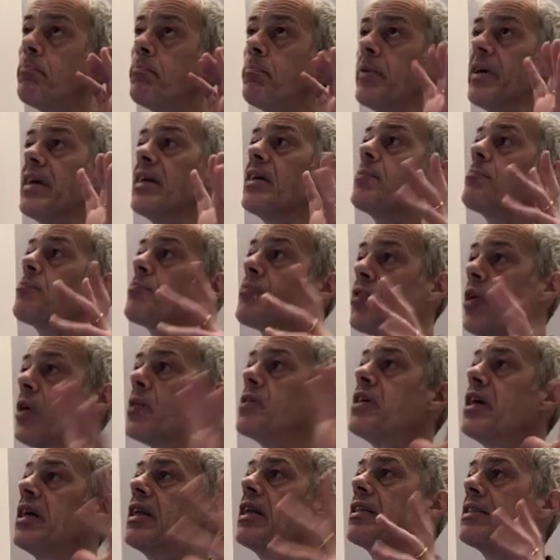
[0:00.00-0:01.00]
big
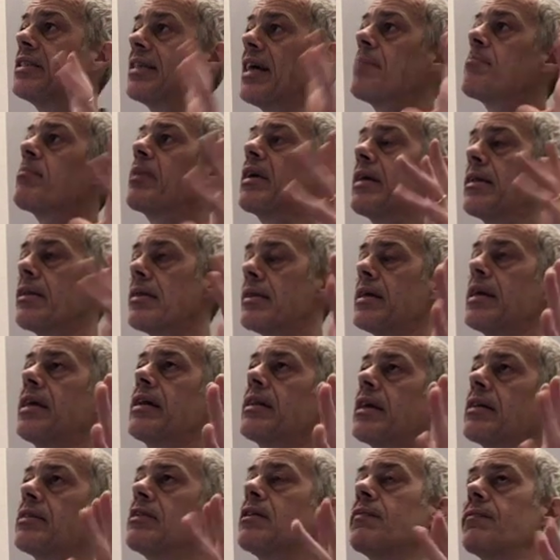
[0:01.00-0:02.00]
protein assembly
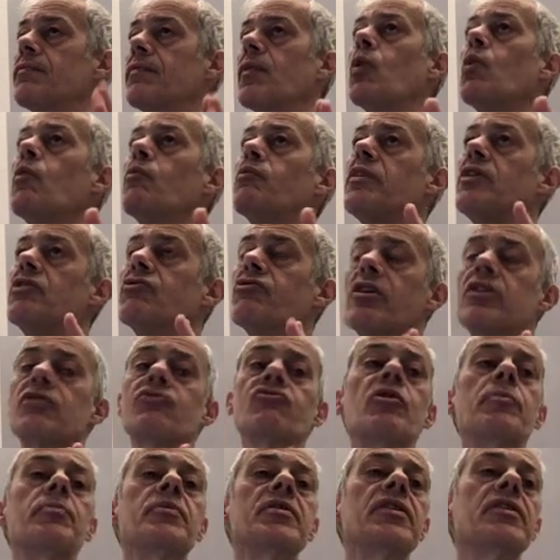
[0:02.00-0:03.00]
thing that's involved in
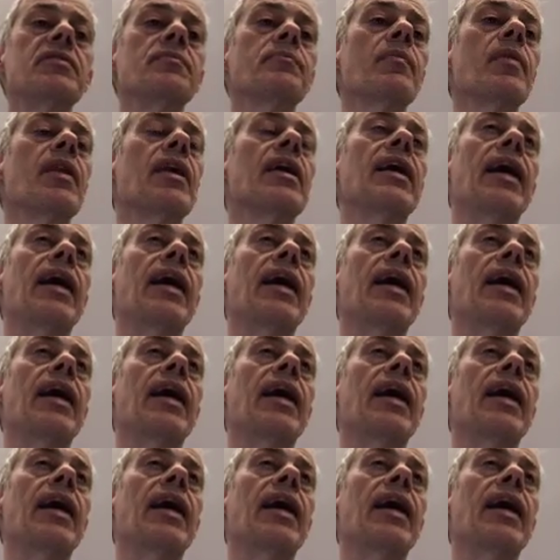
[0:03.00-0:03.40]
transcription